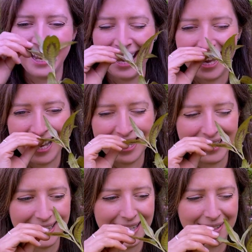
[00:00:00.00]

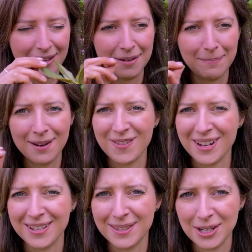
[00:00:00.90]
and it's got a bit of
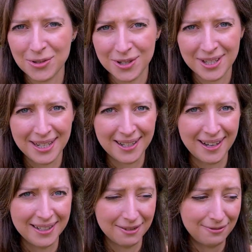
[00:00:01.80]
a citrusy
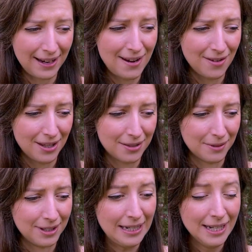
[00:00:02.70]
kind of flavour, this one.